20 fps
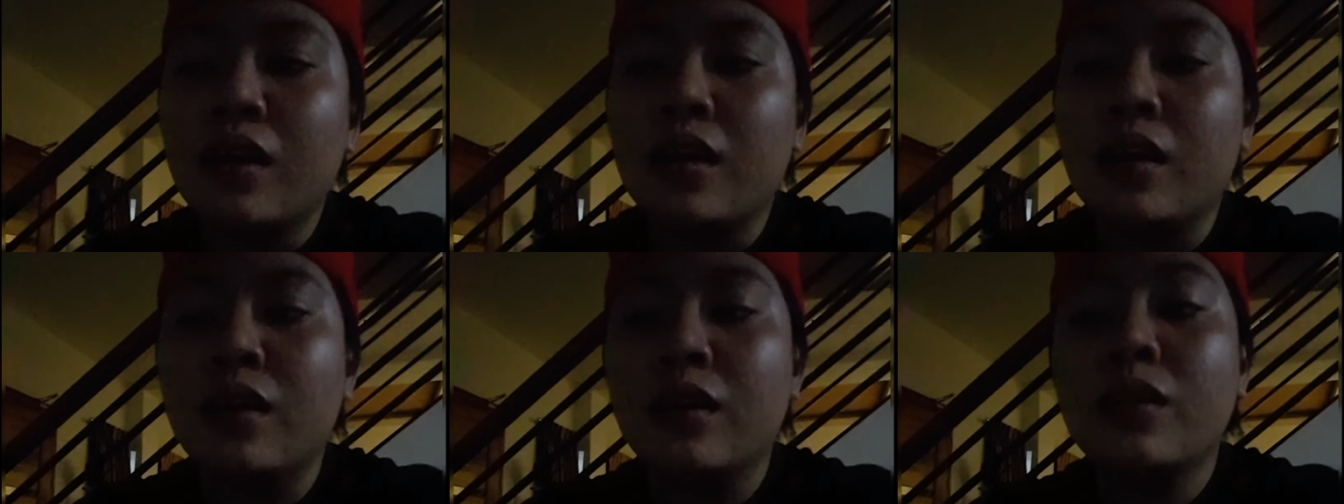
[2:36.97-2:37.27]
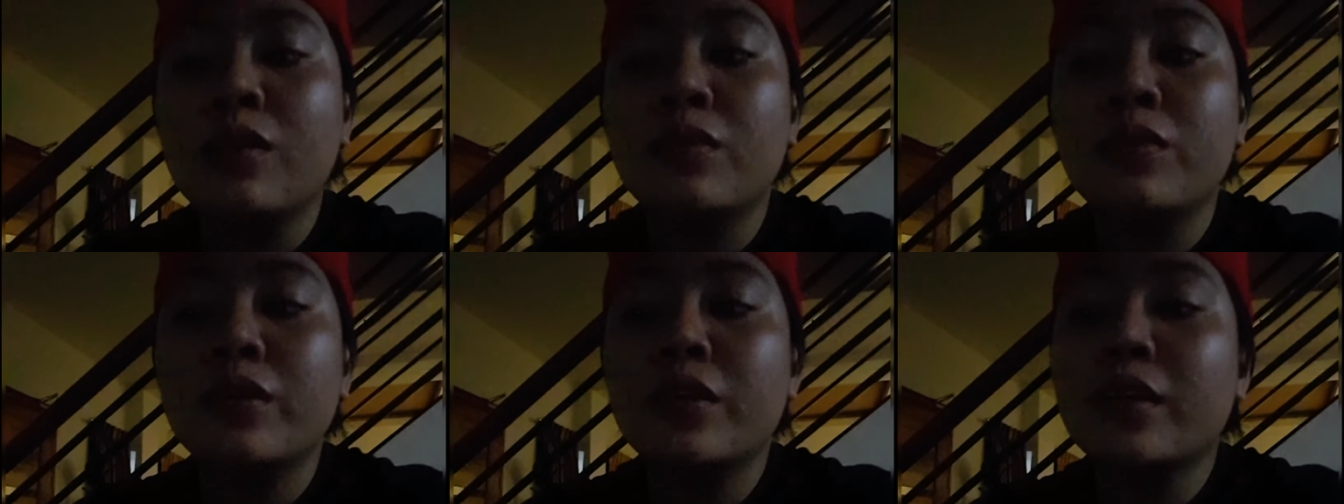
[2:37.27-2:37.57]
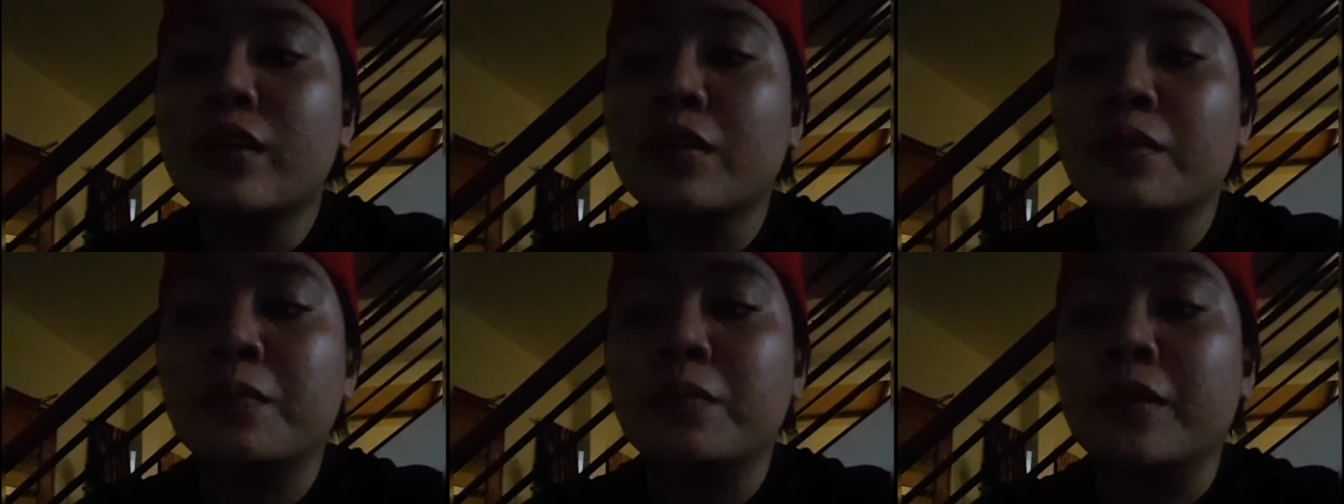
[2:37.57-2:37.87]
I
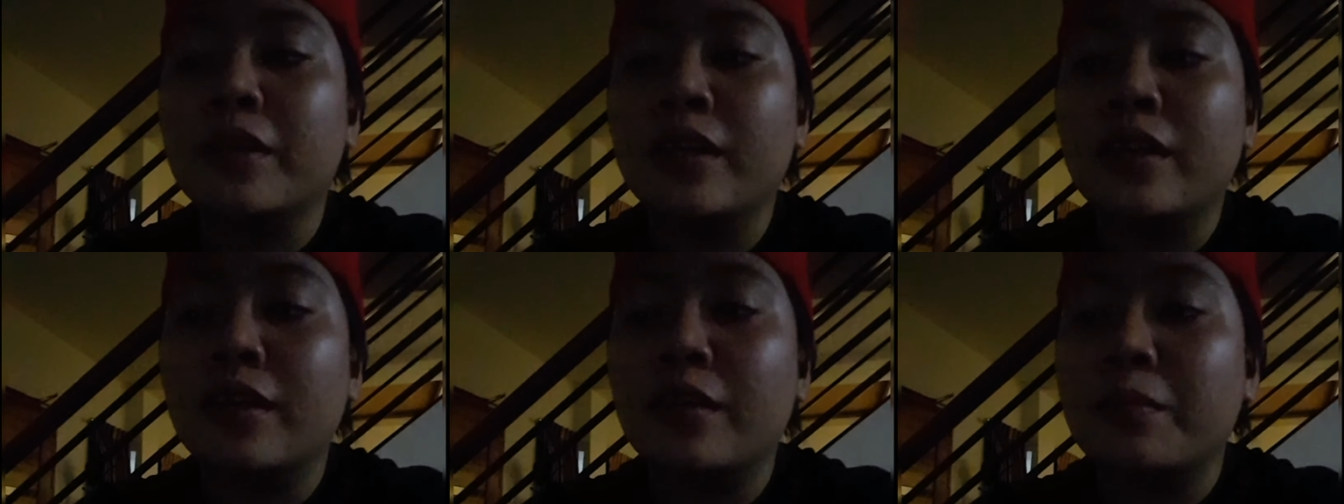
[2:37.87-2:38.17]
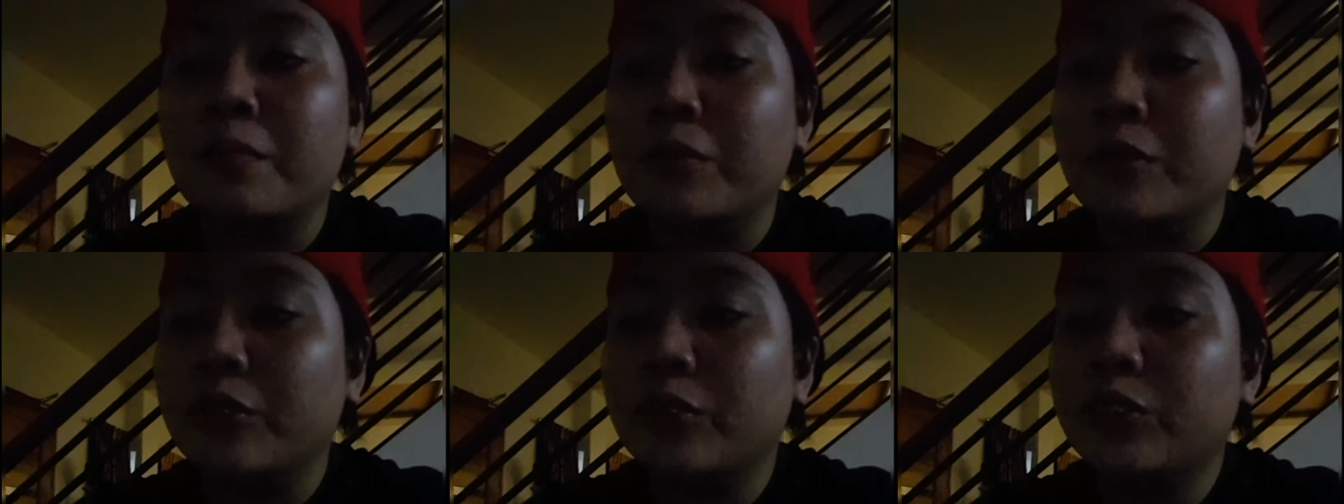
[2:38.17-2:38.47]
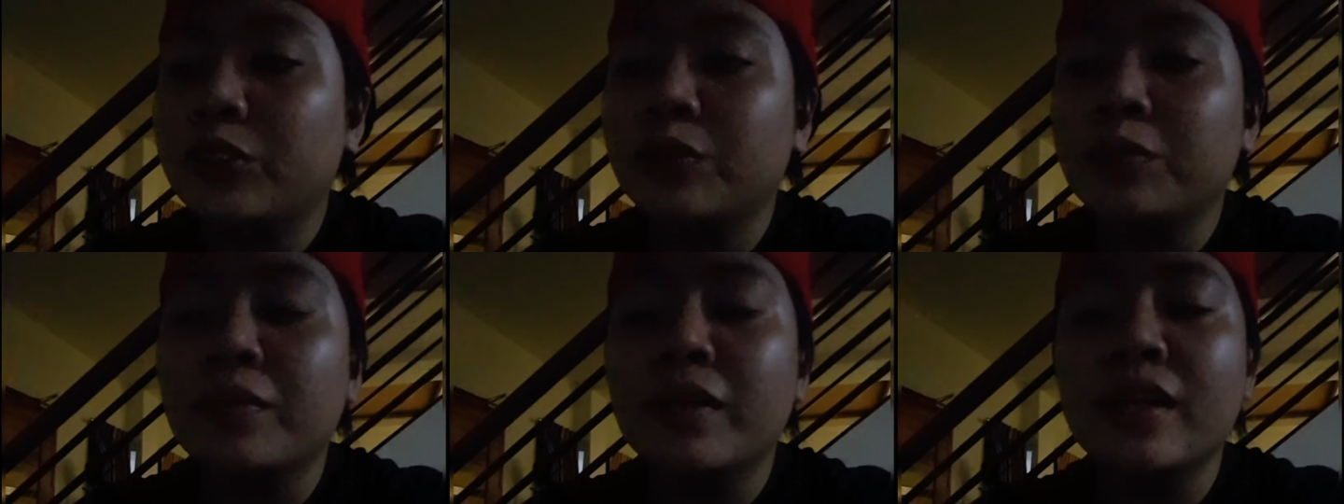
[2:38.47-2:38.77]
wake up and I
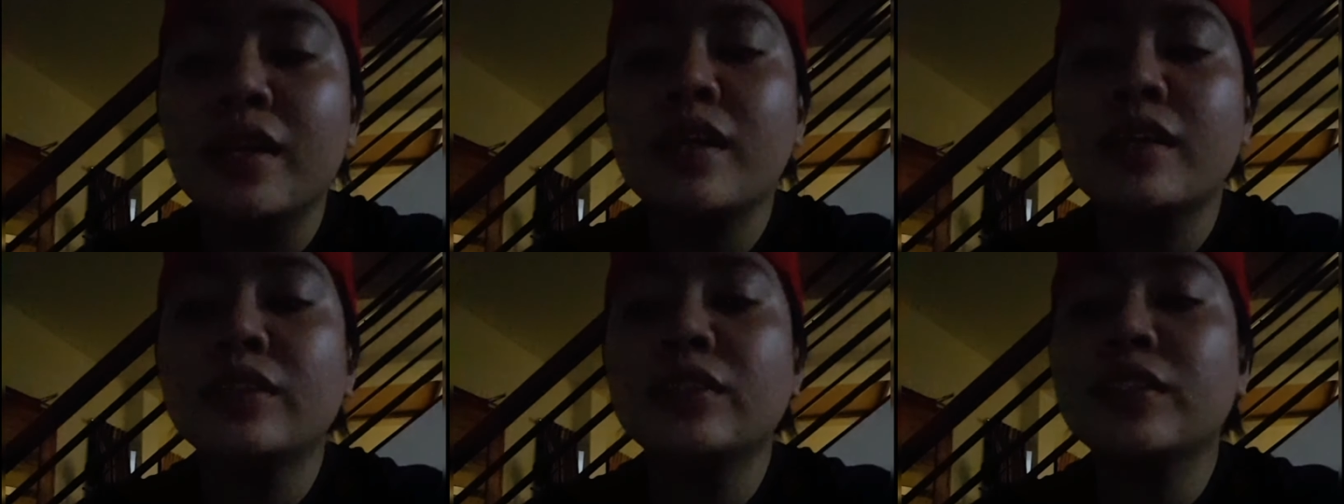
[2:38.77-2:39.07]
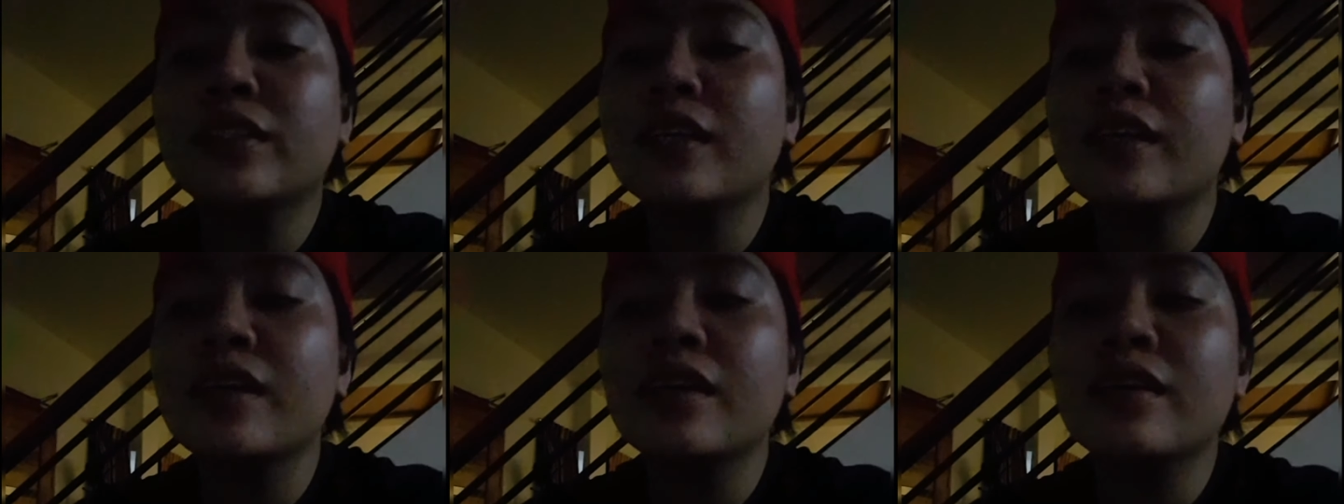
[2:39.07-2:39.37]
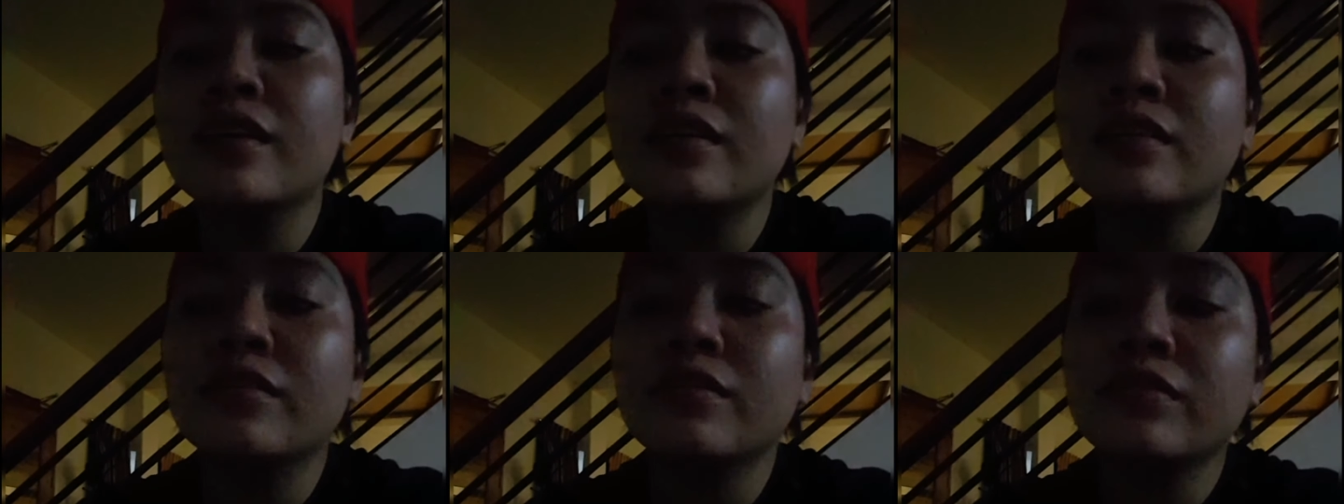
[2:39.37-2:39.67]
pinch
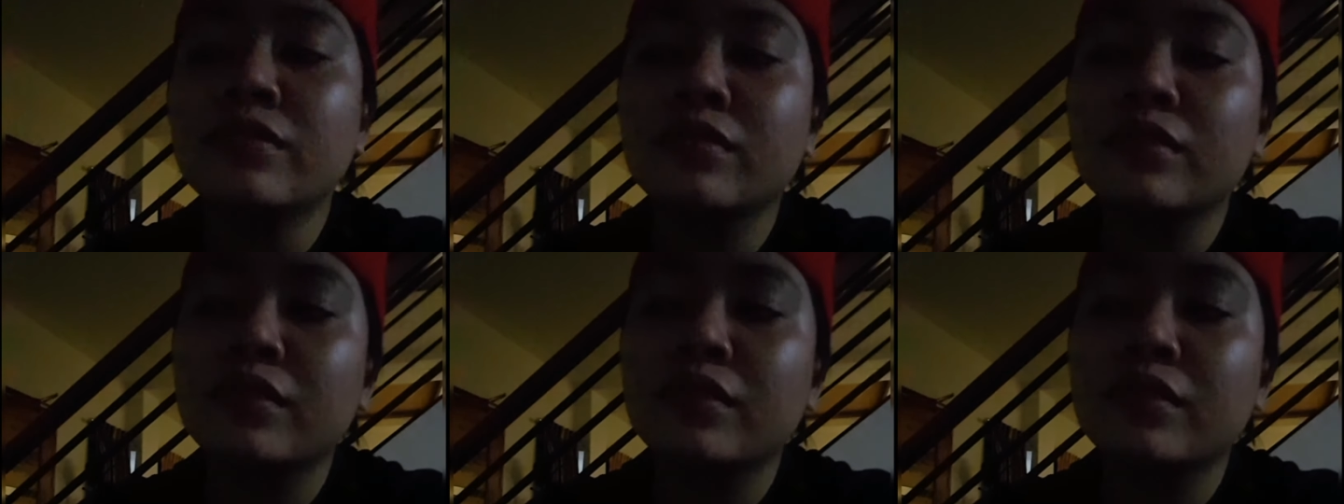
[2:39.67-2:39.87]
myself.